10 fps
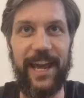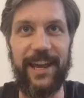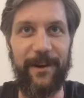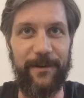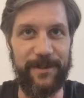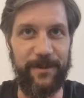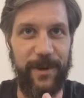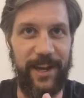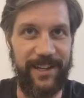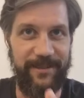8 hours
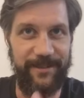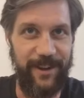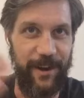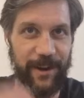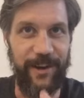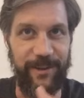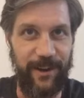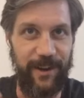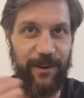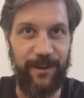away going around
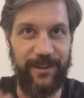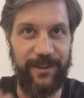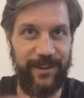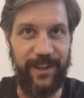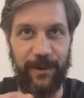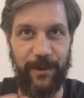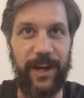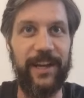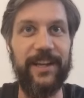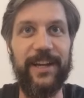the clock the other
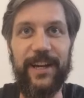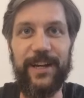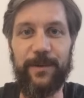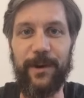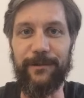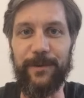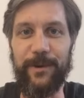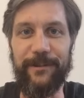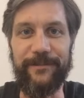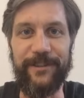way.
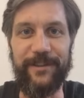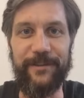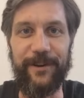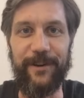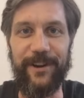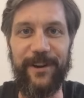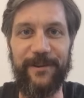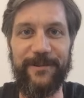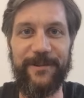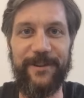12, you've got
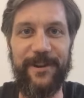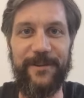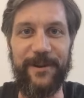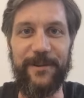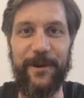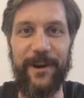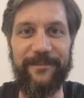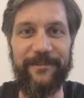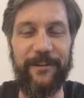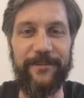no good way
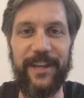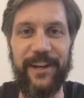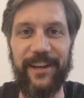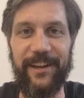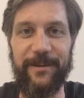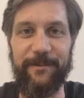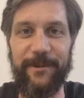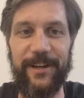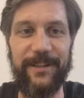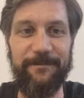of setting it up,
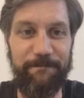really.